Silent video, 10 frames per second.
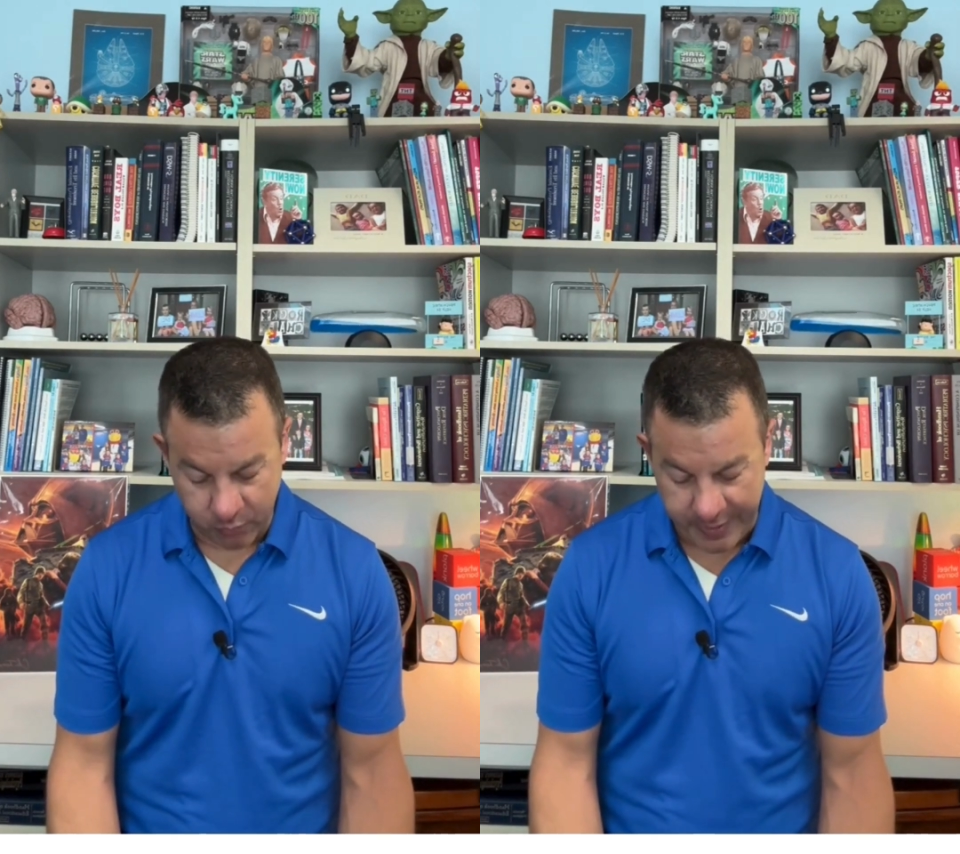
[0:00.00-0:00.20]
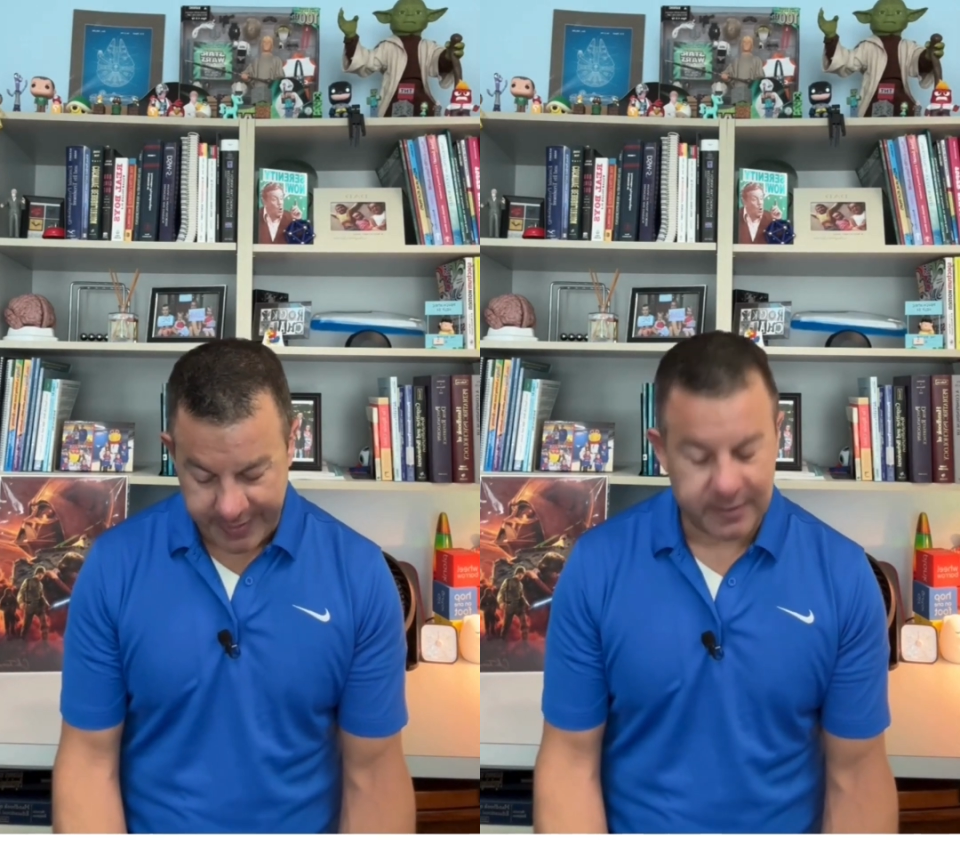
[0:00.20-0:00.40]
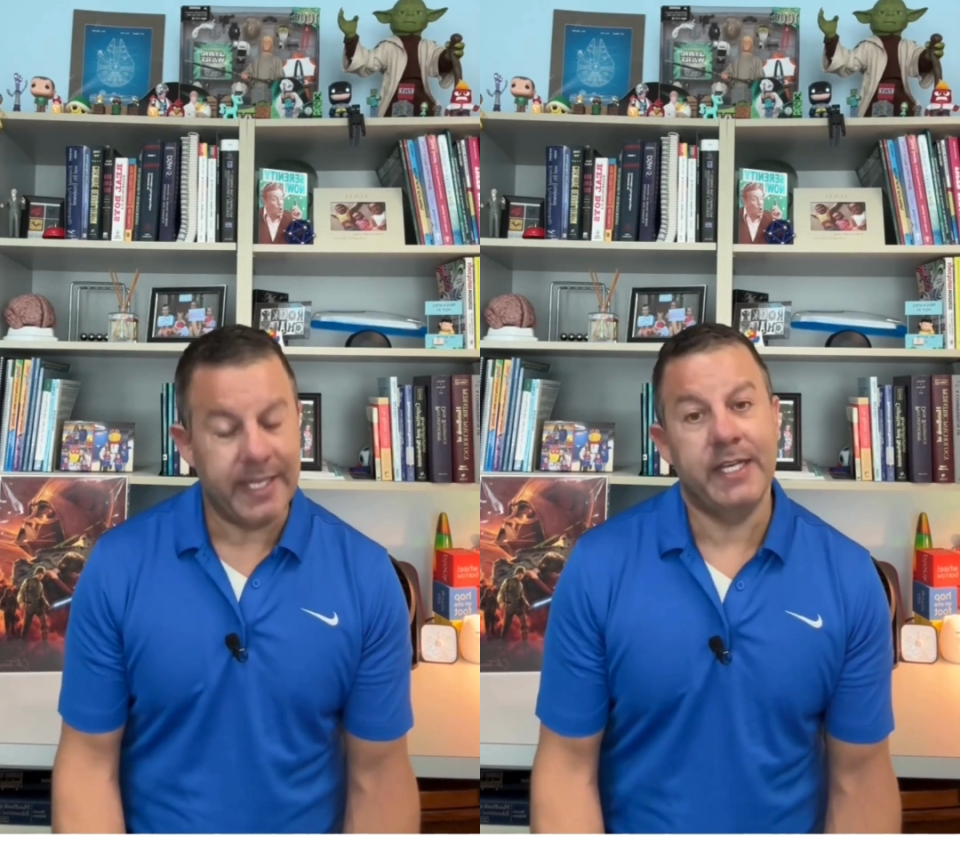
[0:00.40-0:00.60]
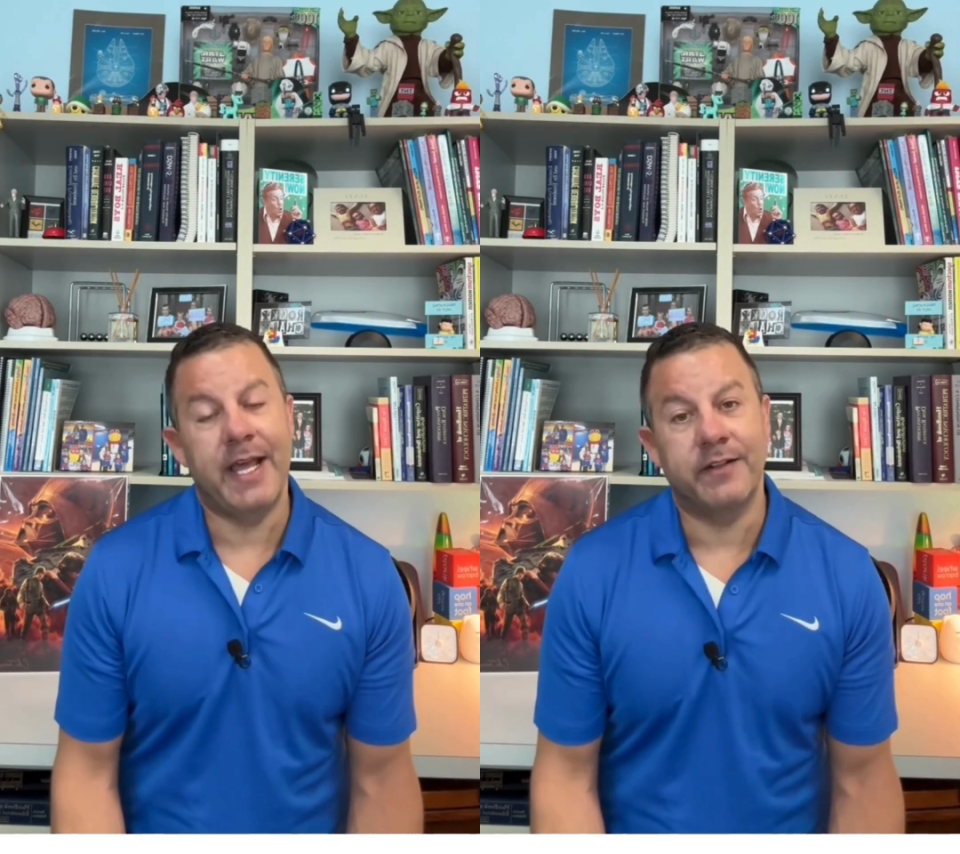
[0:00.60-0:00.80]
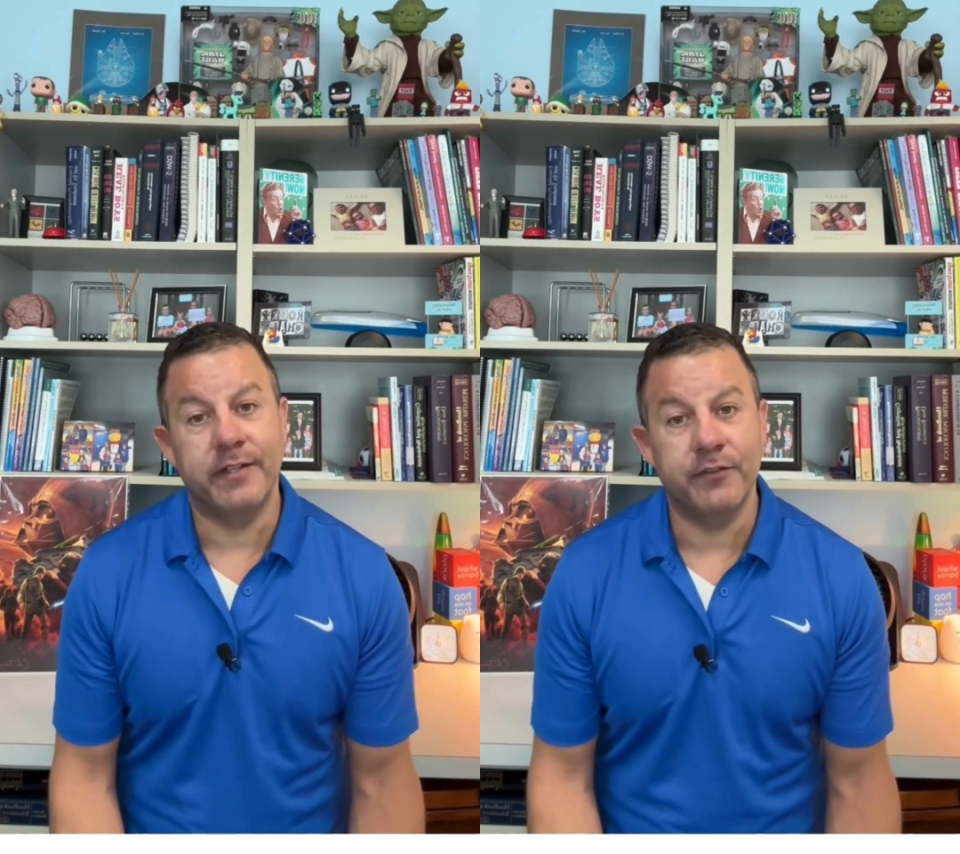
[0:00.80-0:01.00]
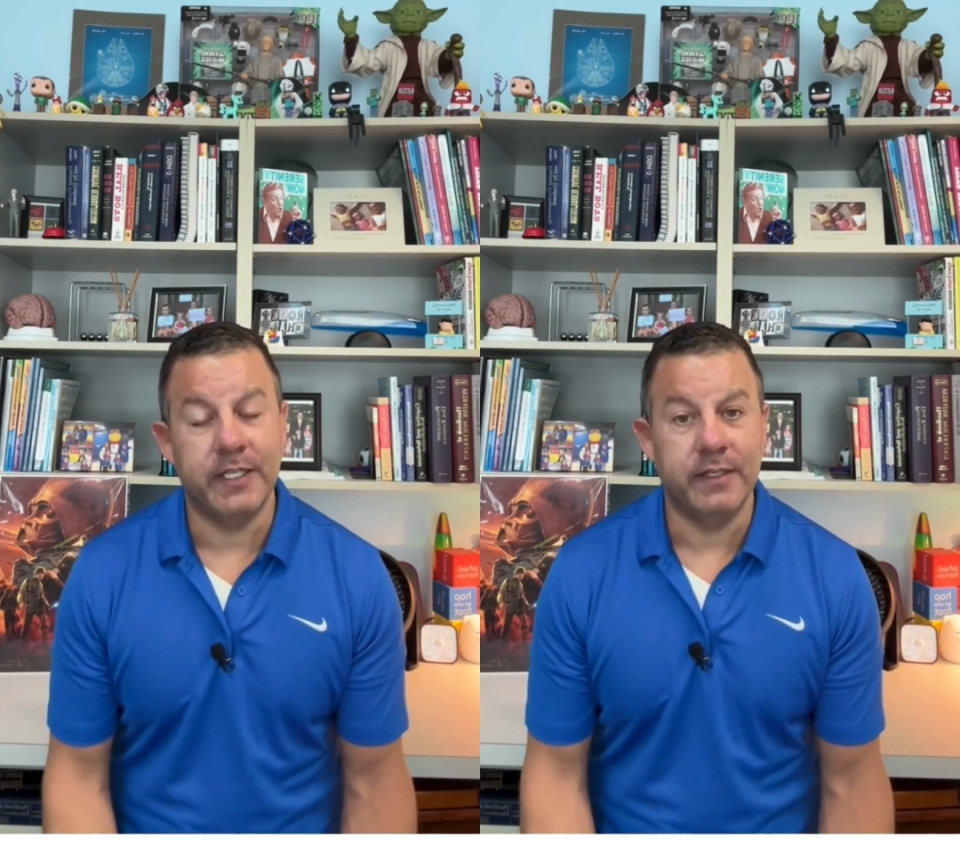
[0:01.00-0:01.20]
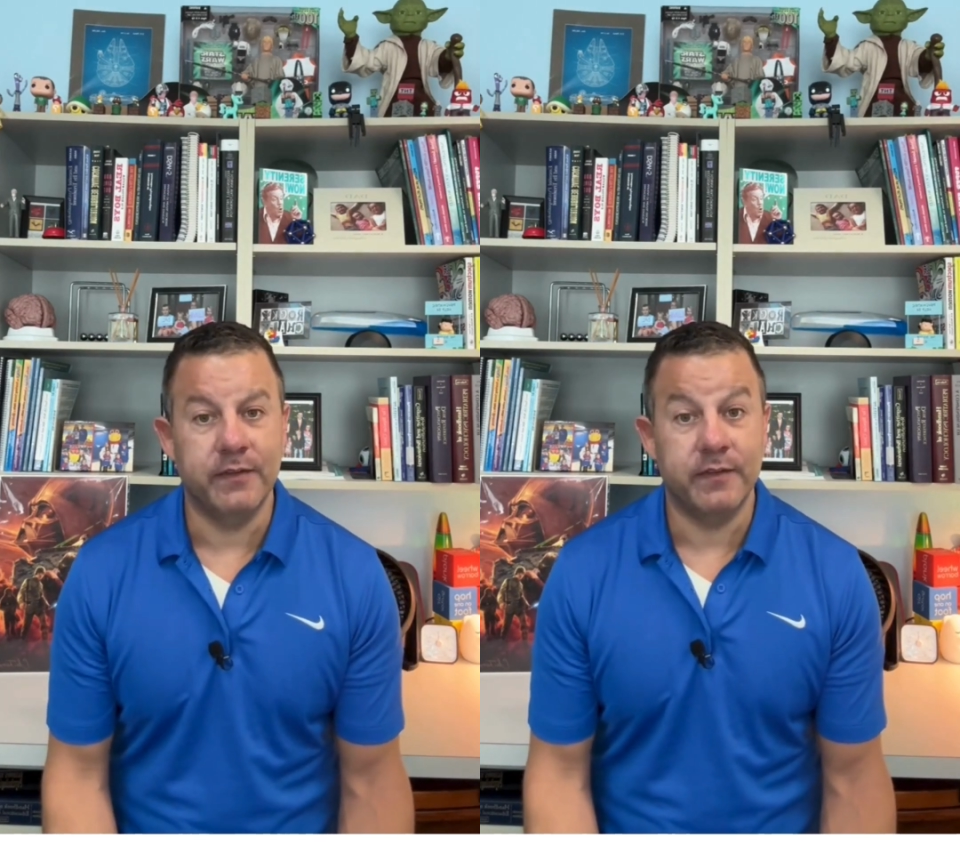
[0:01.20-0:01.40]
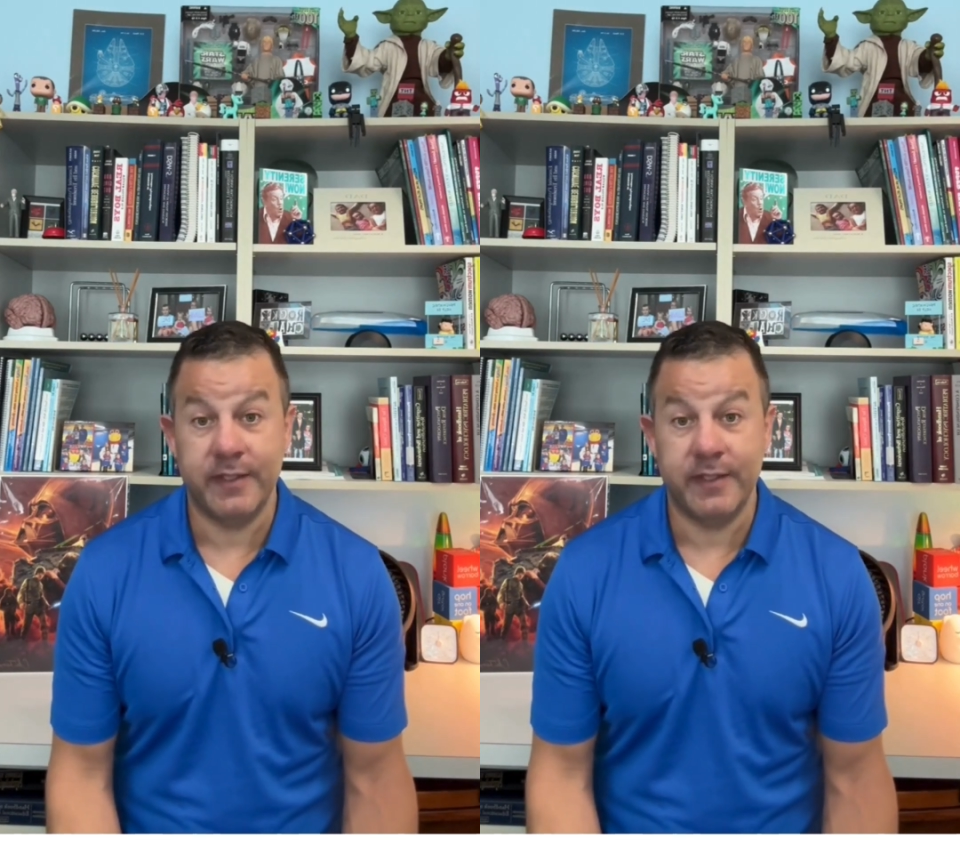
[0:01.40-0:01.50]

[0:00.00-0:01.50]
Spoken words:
regulating activities